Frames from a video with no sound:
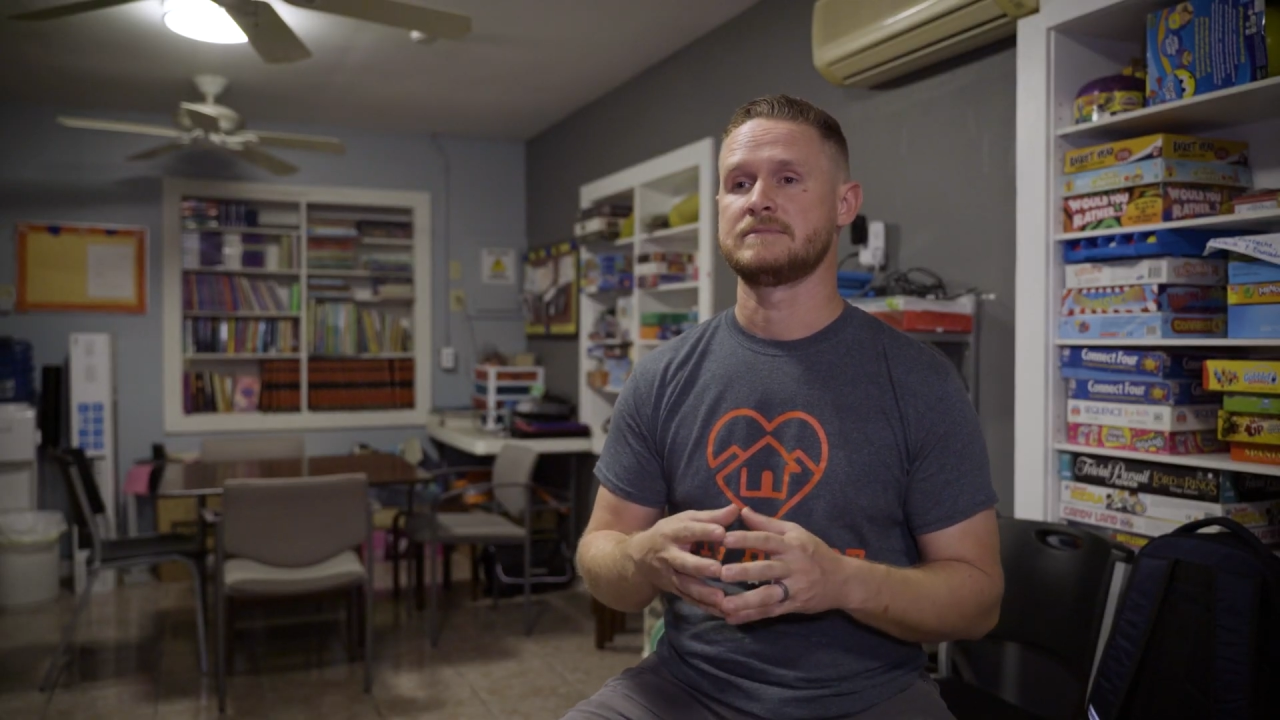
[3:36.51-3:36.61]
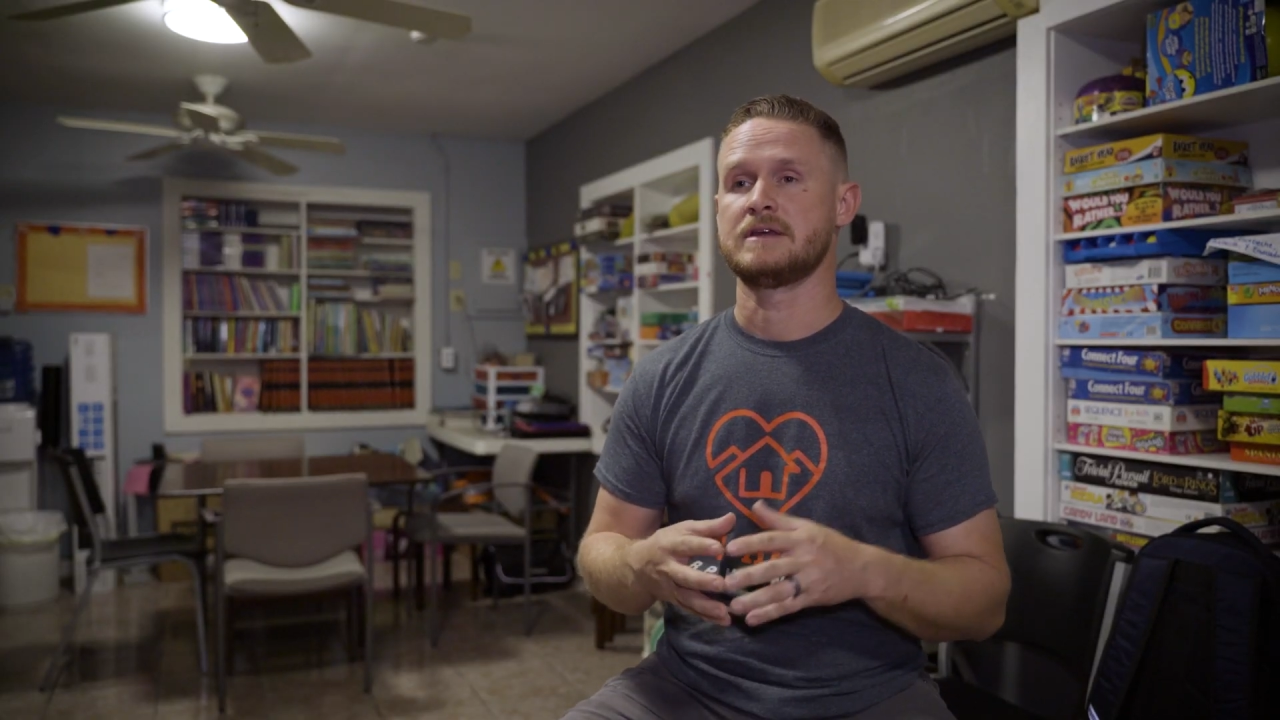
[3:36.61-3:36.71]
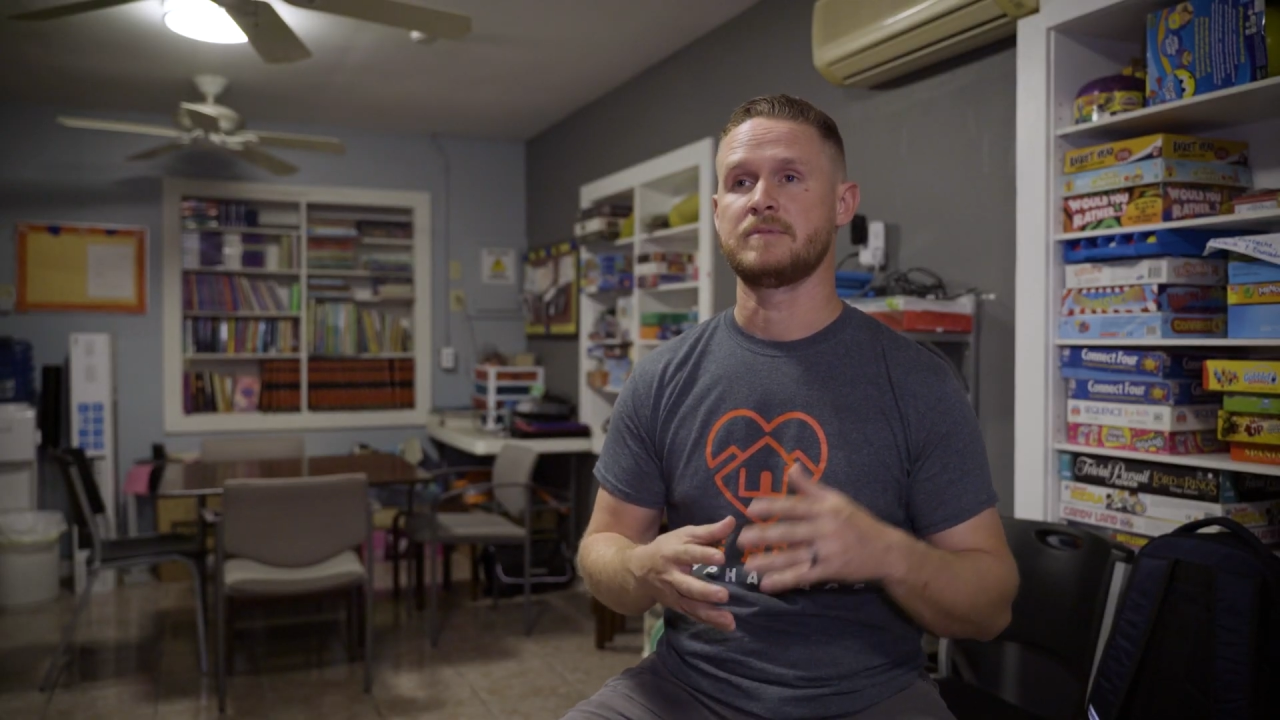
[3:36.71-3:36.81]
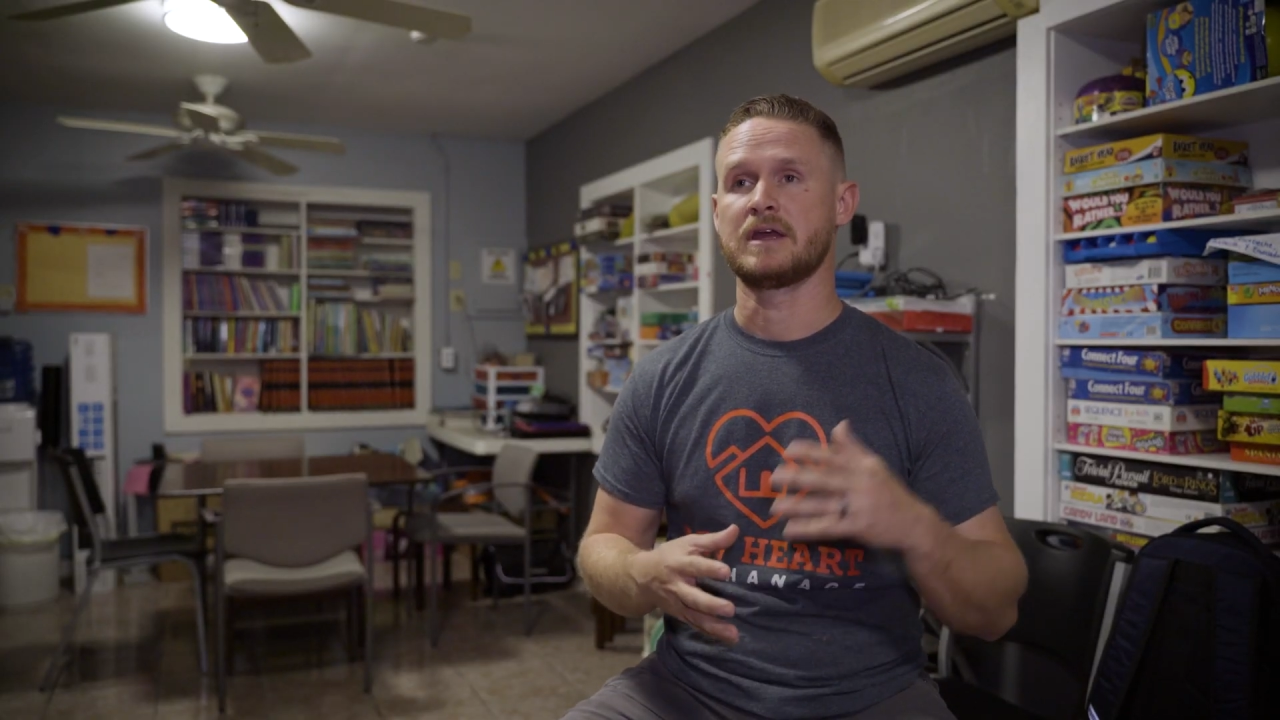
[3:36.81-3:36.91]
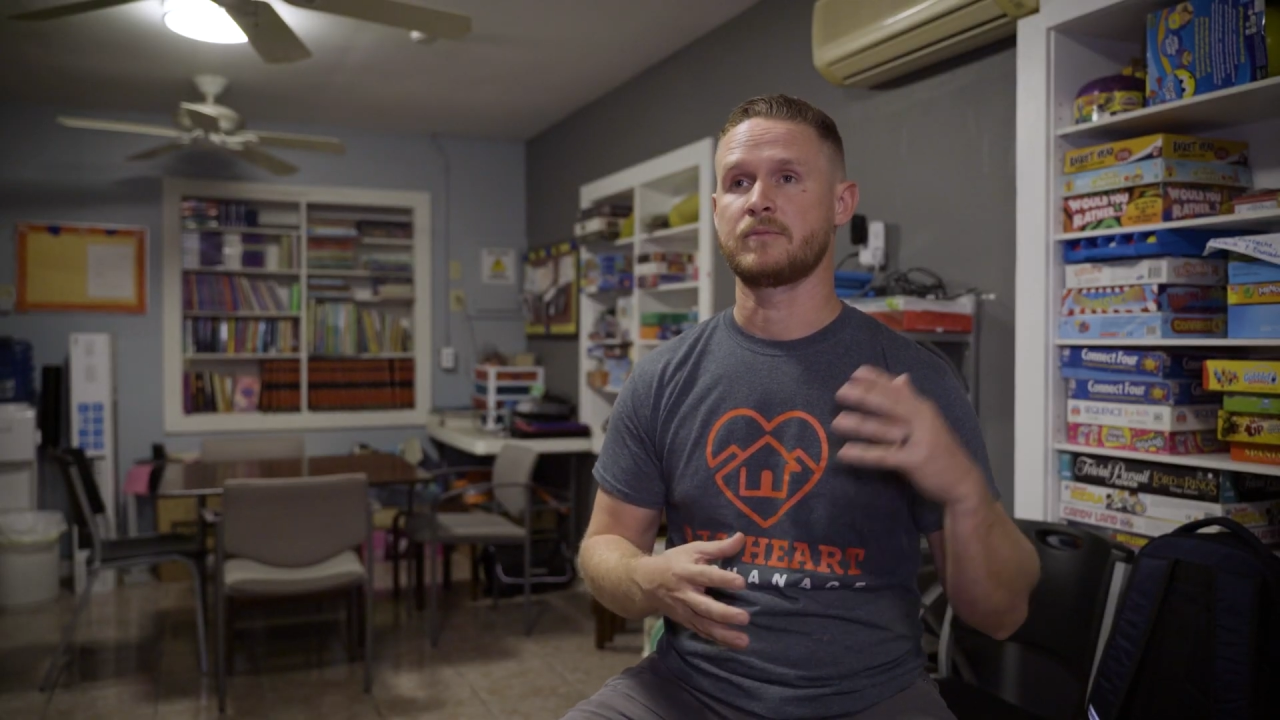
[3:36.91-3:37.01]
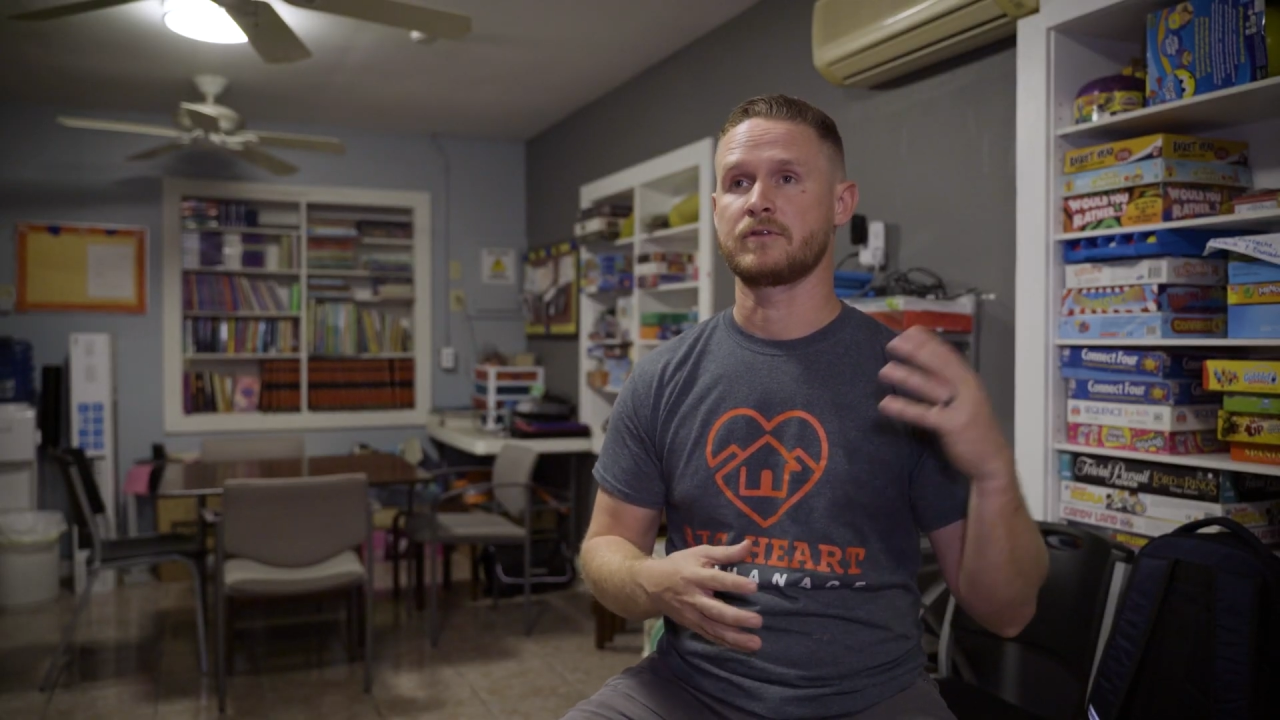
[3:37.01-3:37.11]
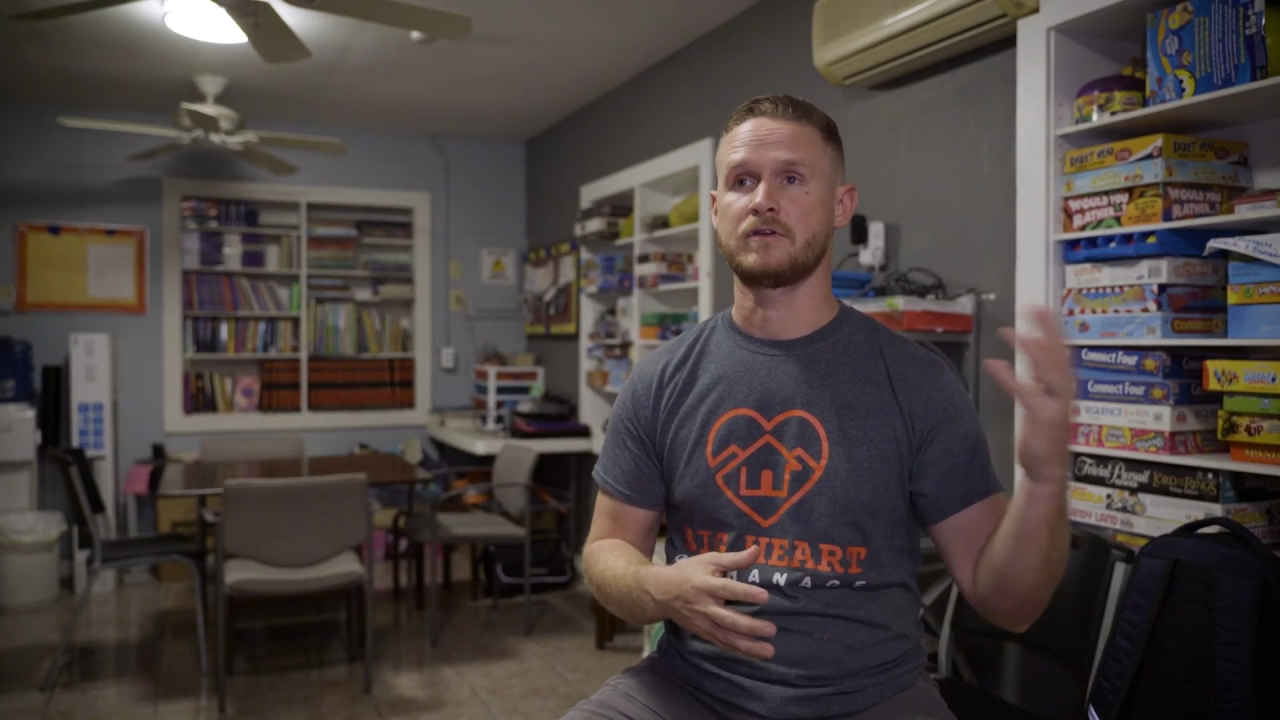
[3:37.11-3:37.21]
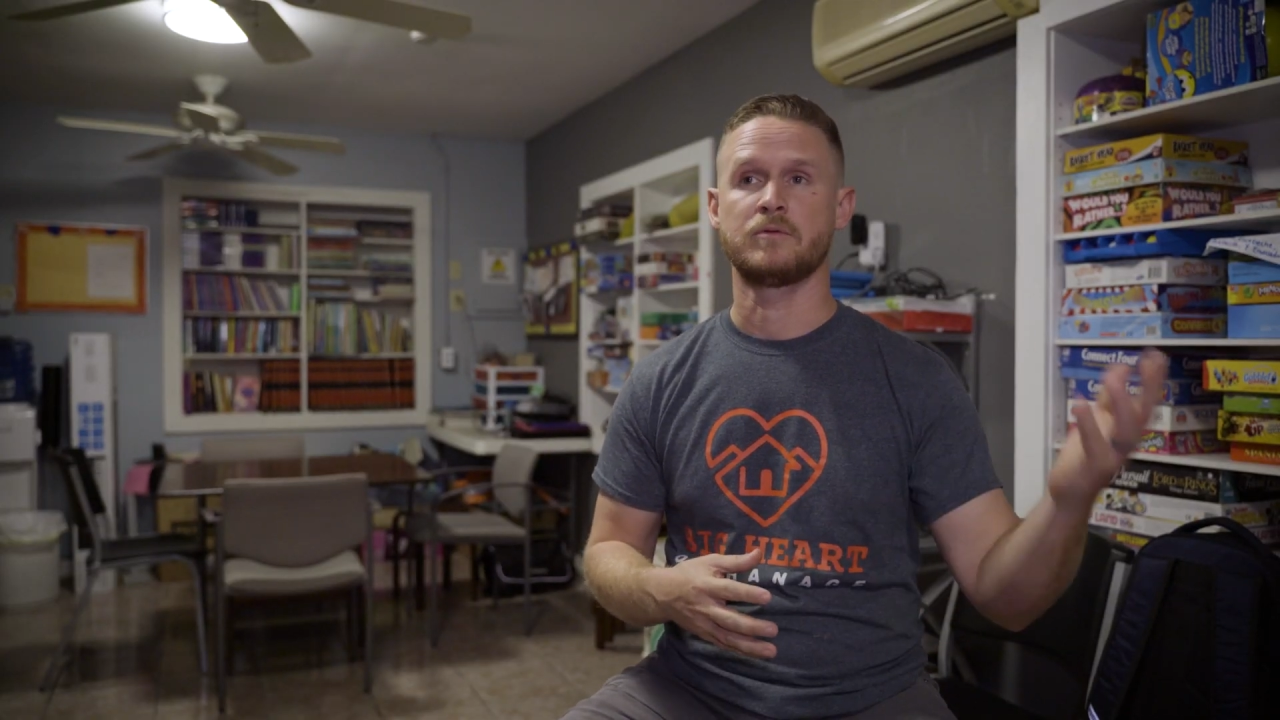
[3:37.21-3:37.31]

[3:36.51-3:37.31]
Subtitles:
teaming up with